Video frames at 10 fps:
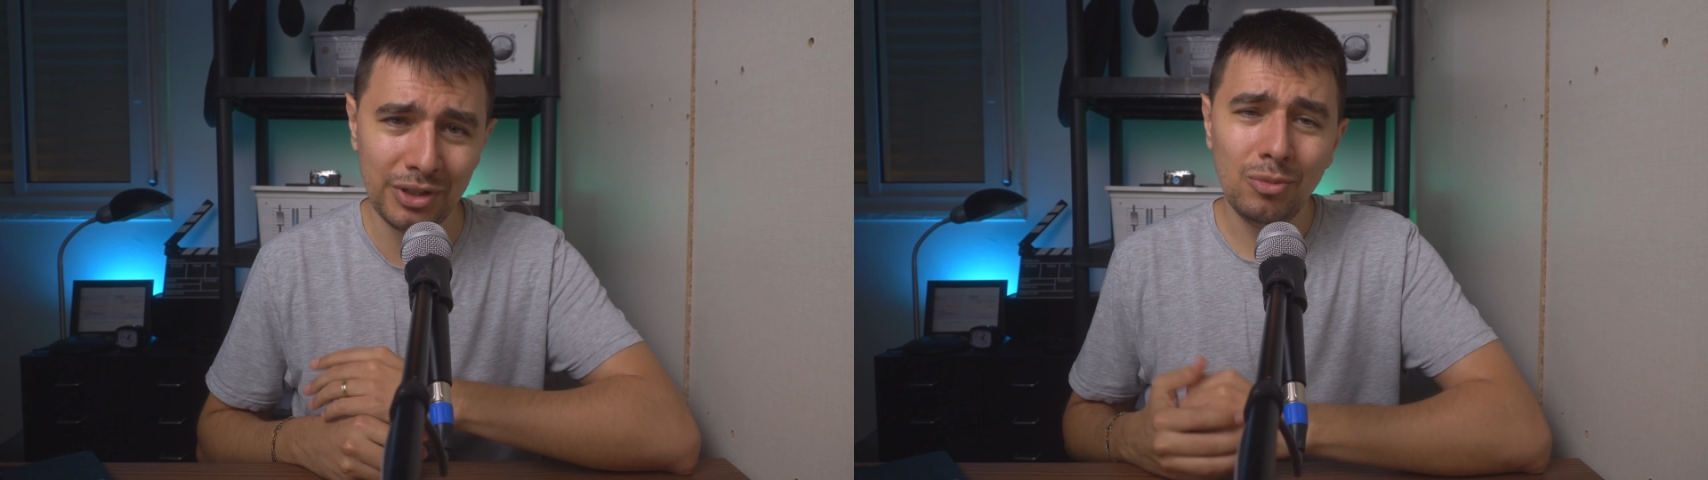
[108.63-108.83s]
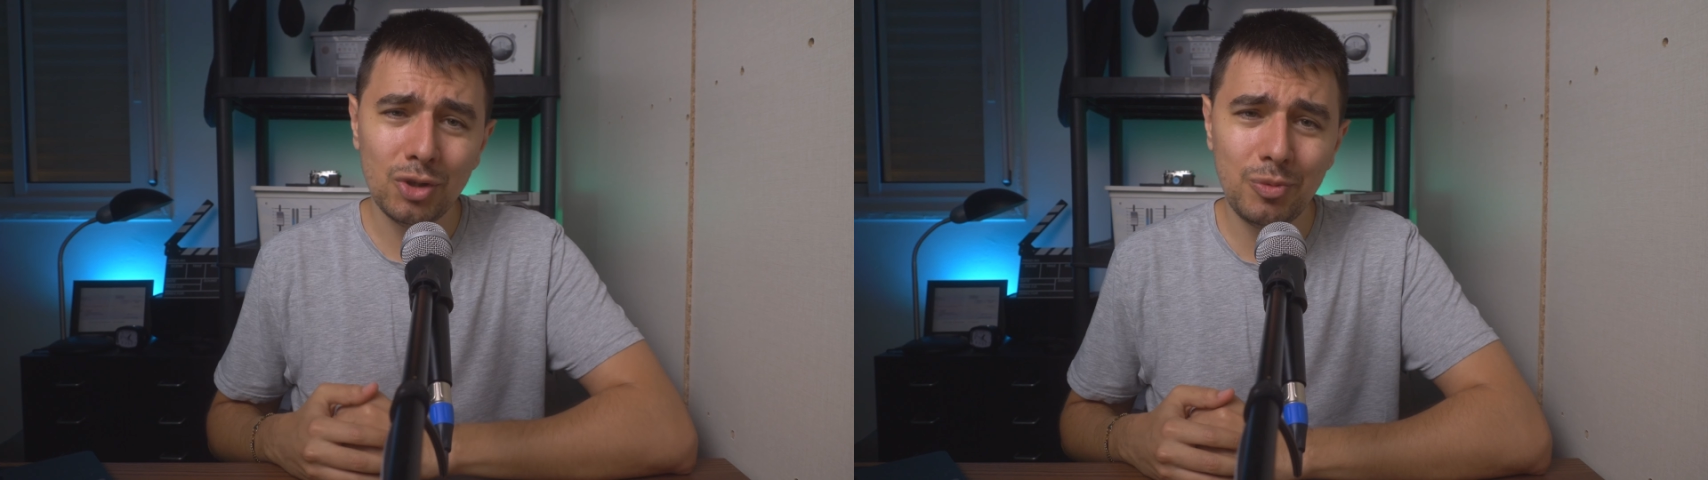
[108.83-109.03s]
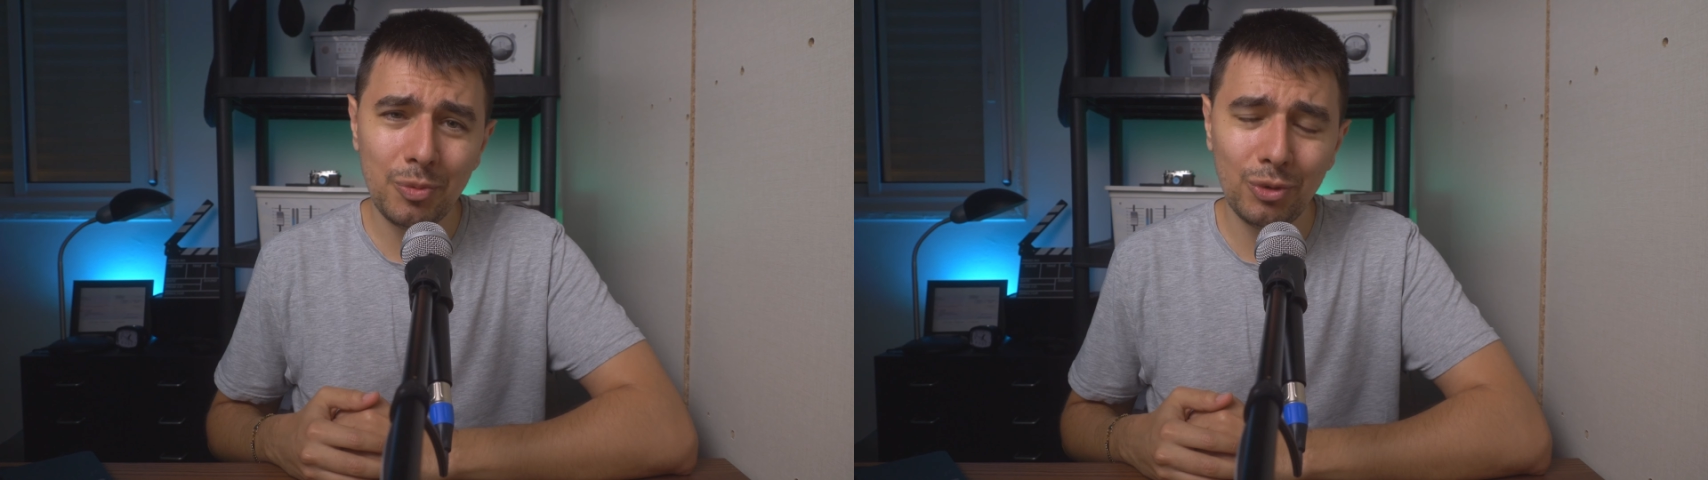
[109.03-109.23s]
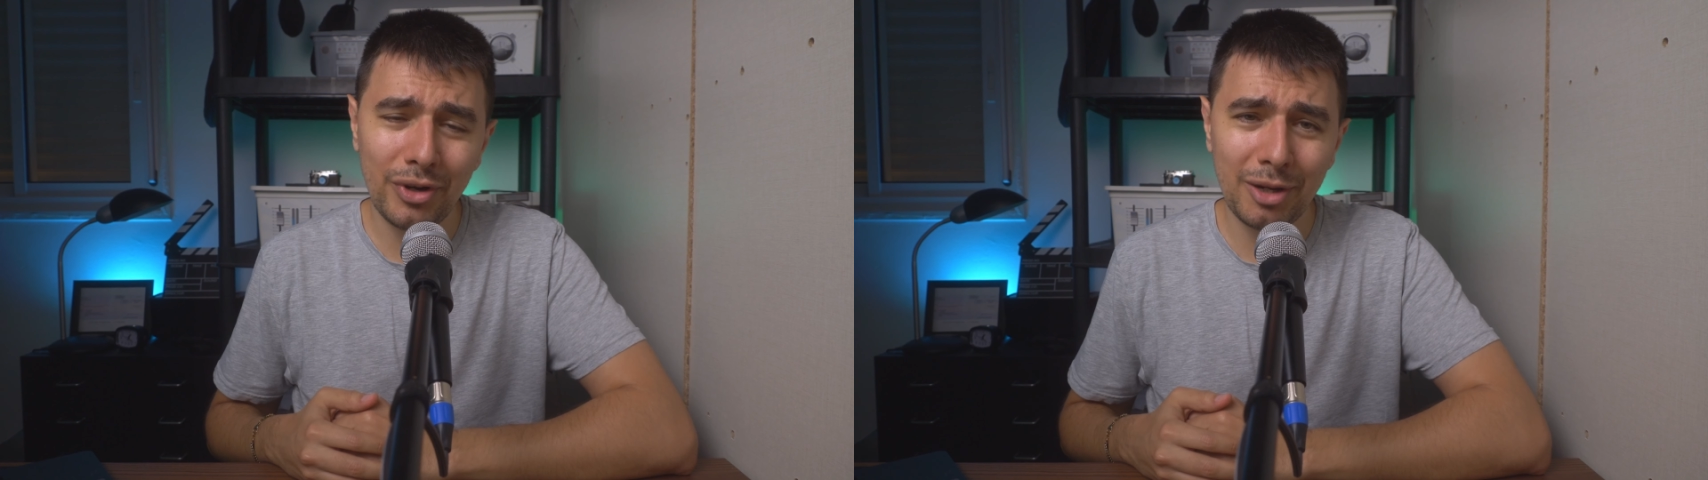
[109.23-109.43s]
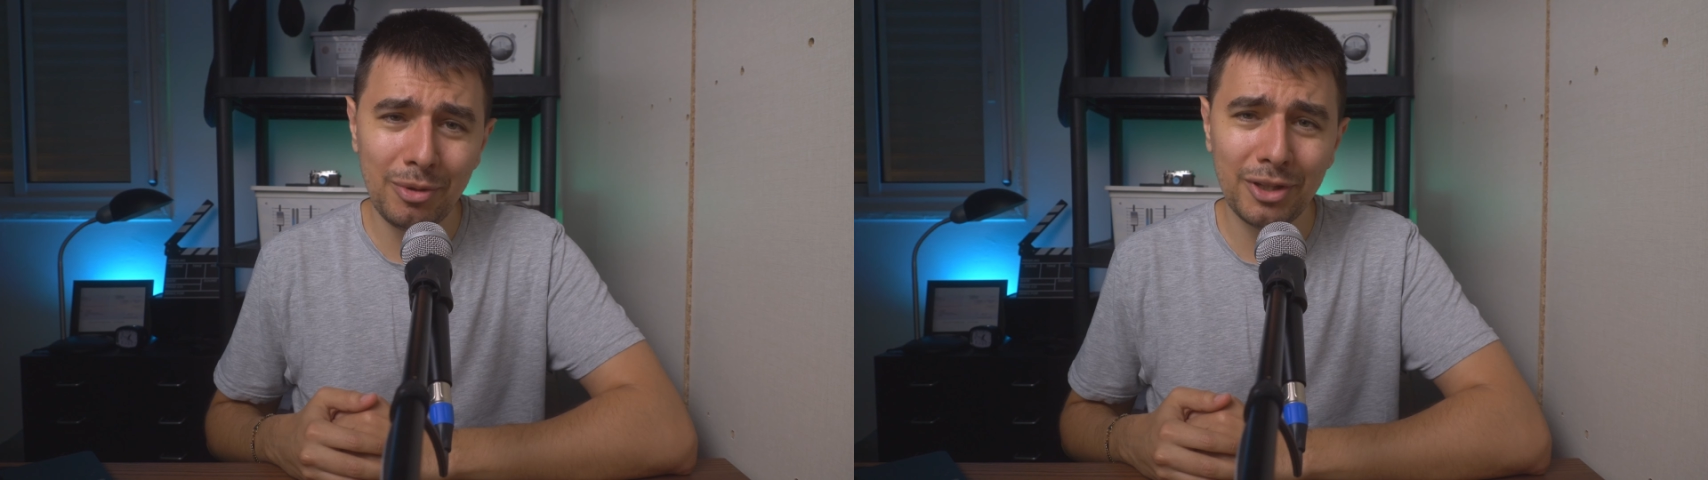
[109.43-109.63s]
Most people
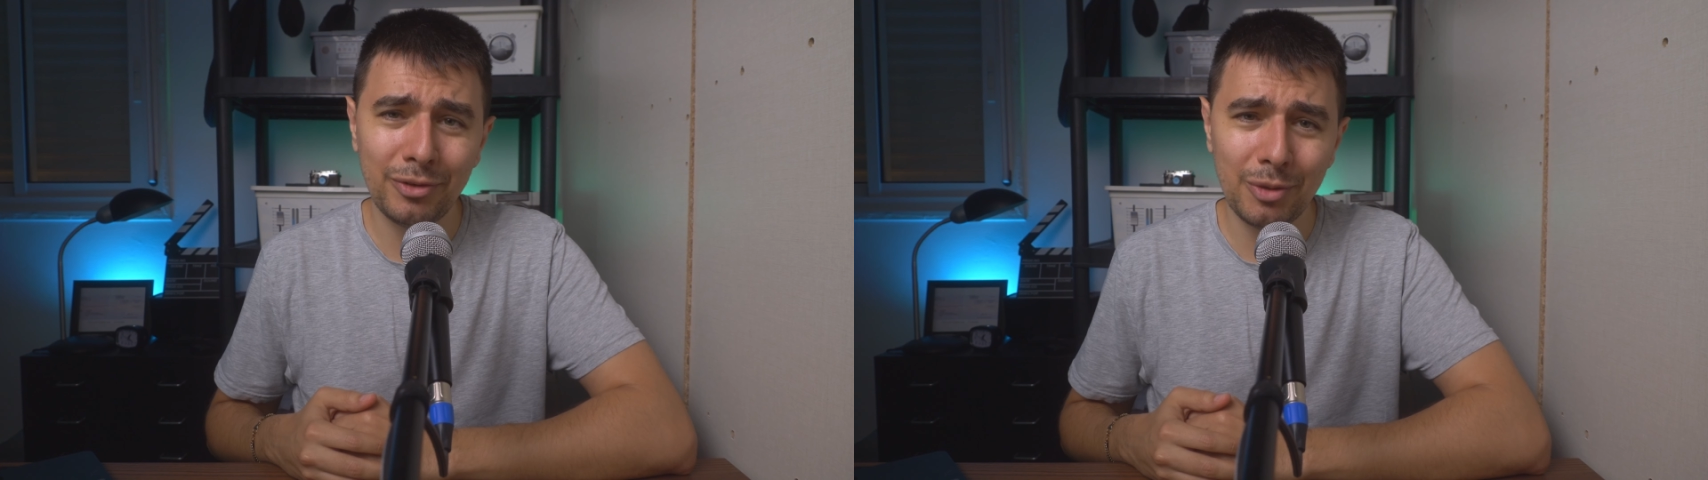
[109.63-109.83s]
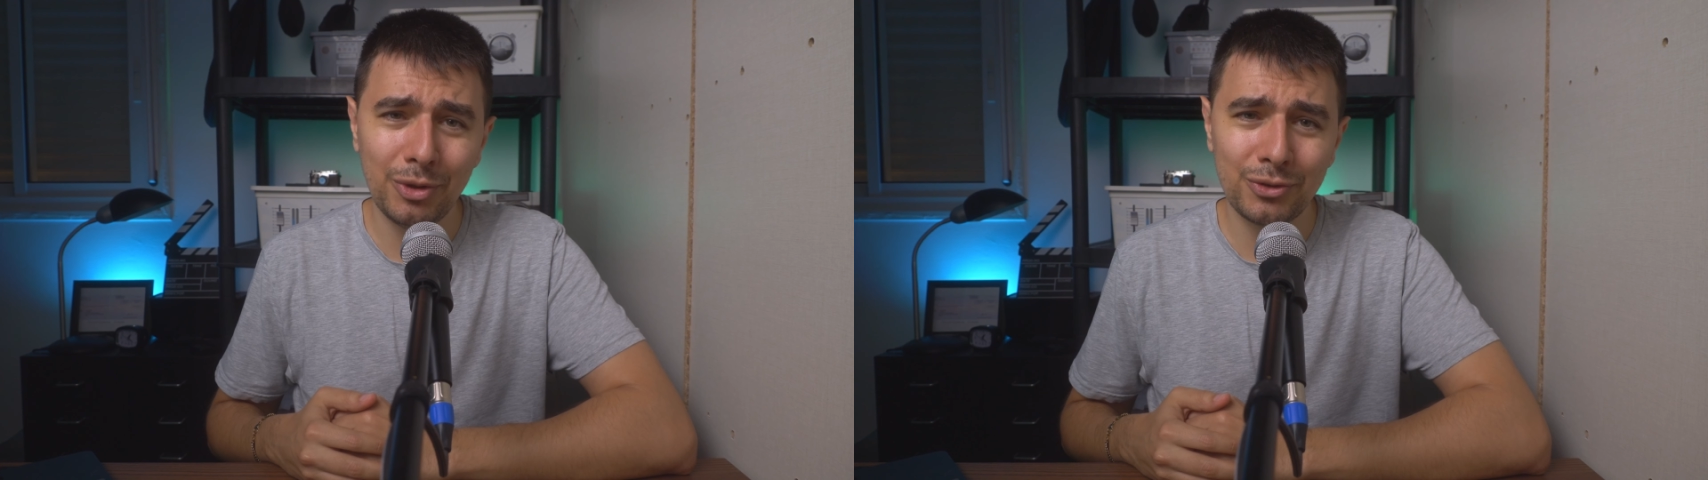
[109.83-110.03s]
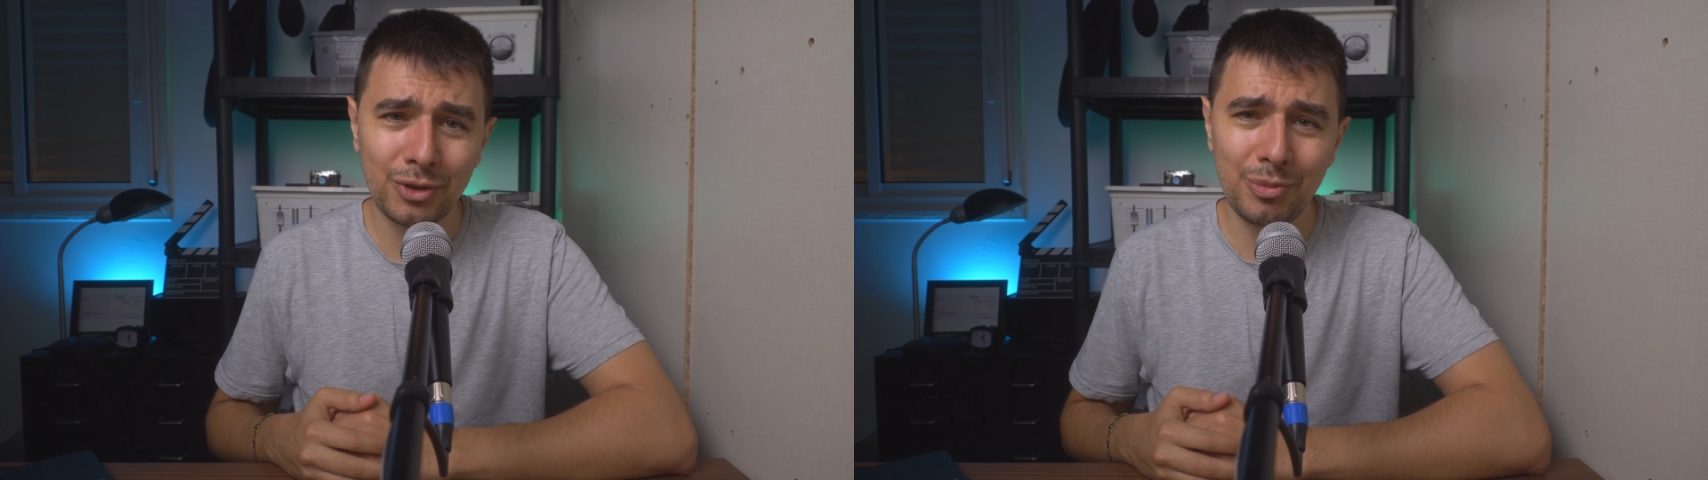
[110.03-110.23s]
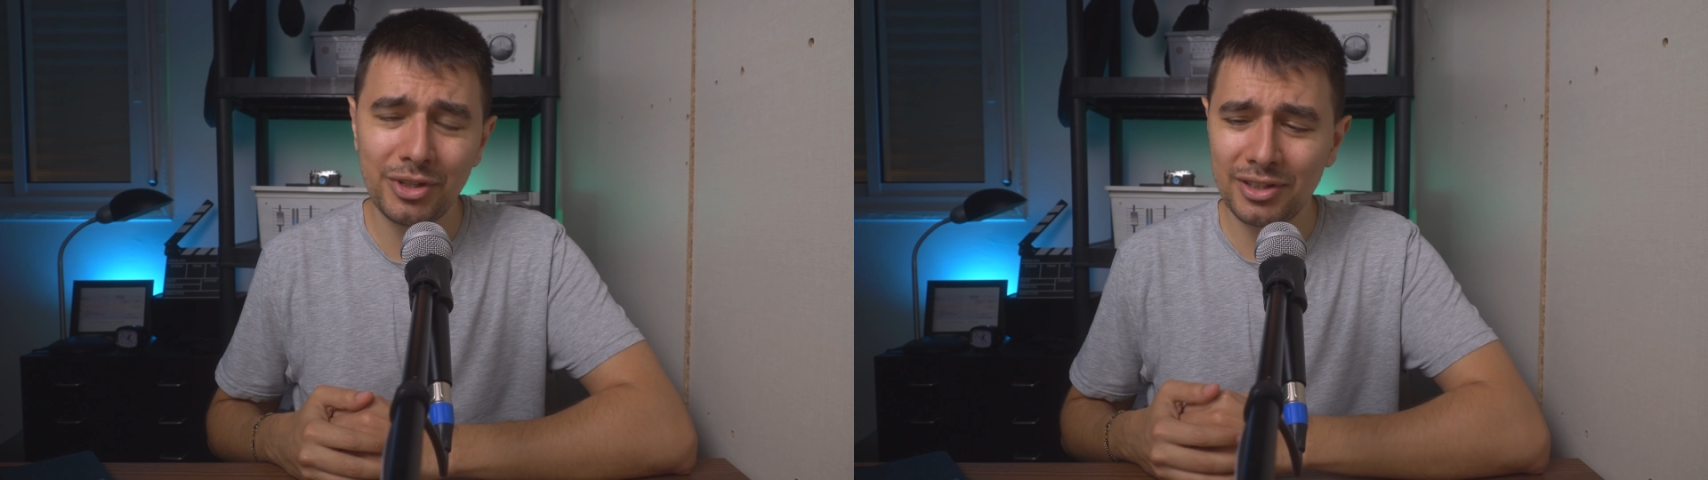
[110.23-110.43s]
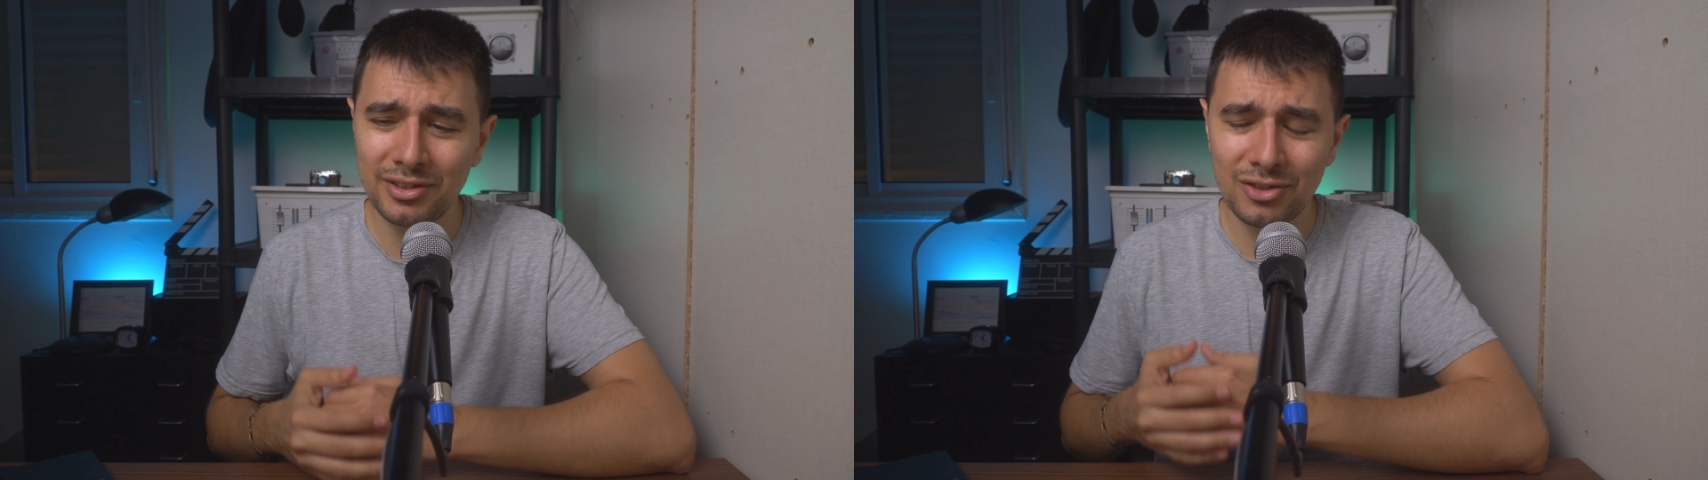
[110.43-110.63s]
recommend the flip out screen
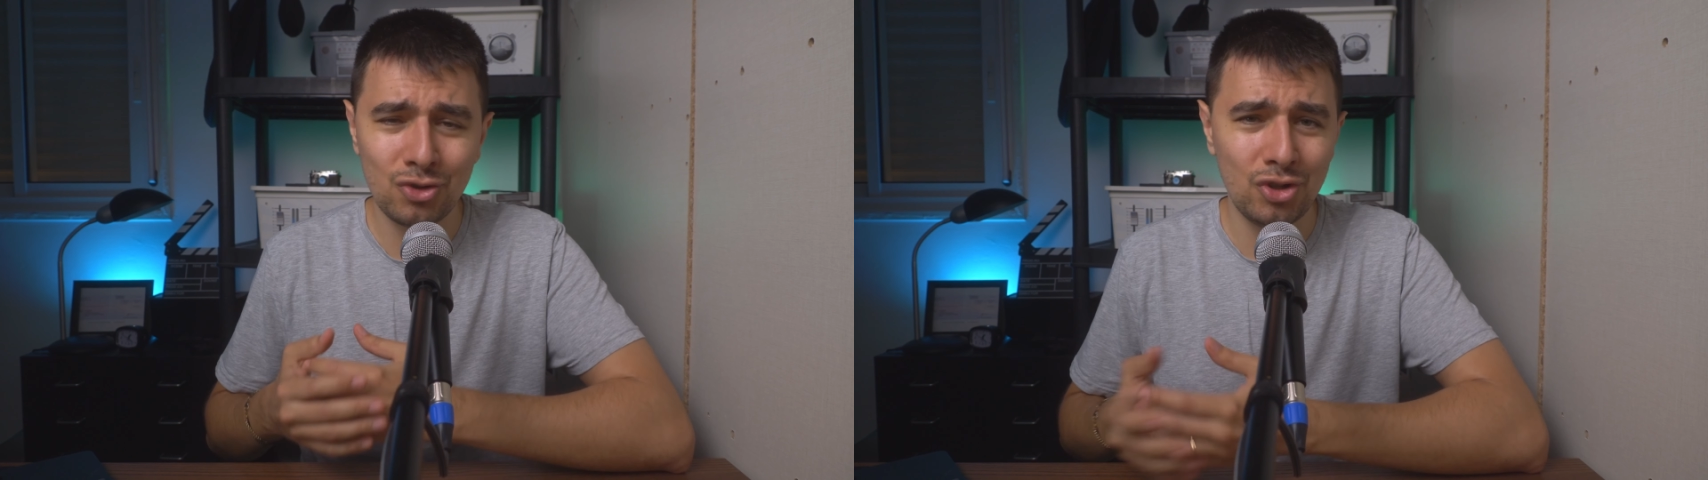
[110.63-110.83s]
because it's